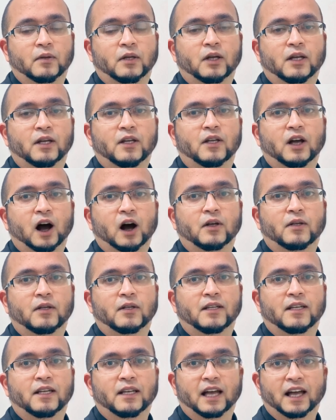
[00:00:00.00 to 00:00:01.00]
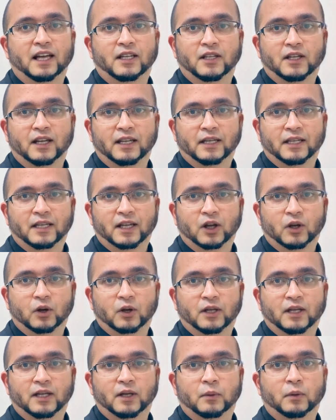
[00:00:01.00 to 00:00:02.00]
To start, let us
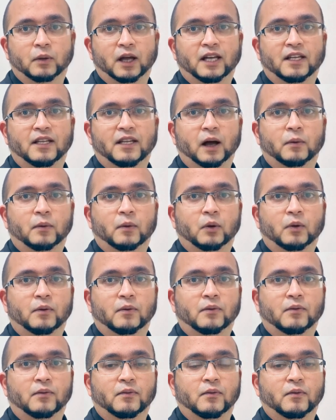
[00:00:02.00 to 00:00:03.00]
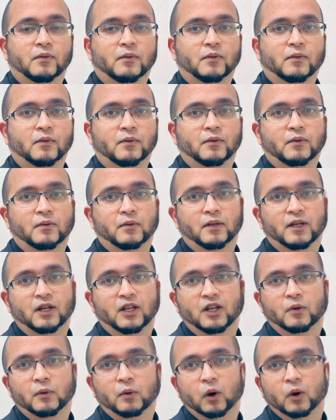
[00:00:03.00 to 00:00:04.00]
consider a simple example.
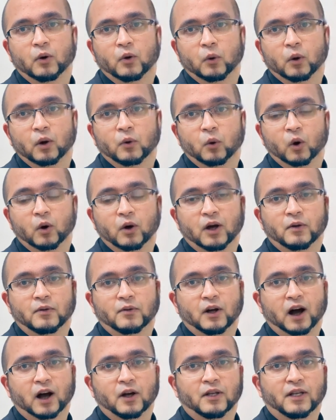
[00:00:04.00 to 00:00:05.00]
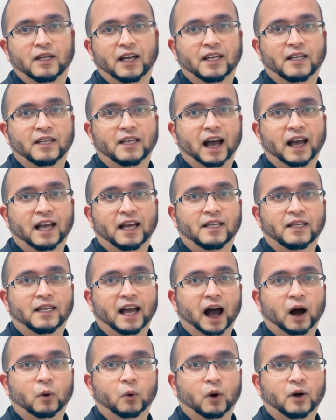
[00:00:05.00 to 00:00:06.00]
Suppose we roll a fair six-sided
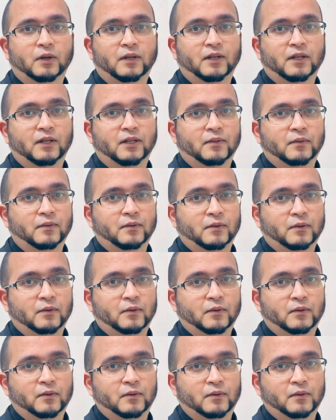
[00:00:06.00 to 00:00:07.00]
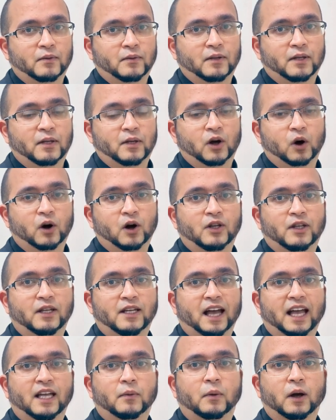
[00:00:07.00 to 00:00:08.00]
die once. There are
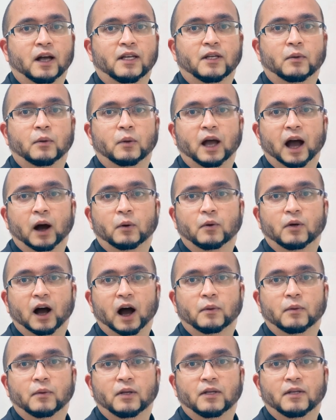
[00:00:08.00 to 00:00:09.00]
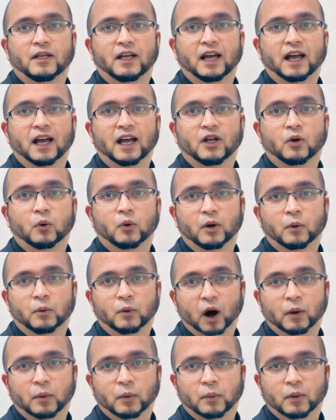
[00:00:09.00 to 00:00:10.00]
6 possible outcomes, each with a
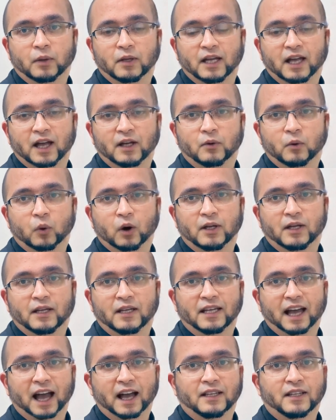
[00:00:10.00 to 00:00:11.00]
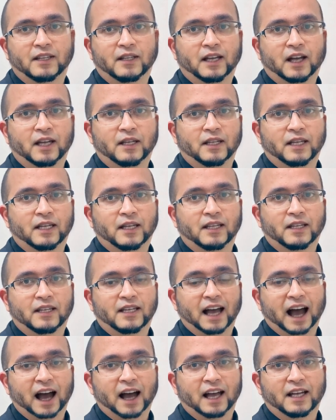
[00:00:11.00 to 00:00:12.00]
probability of 1/6, since
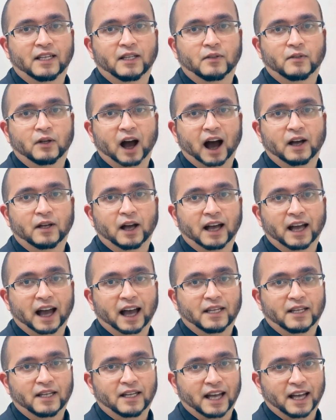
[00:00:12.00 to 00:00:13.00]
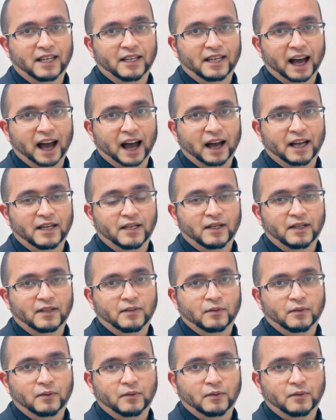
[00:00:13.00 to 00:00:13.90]
the die is fair and has 6 sides.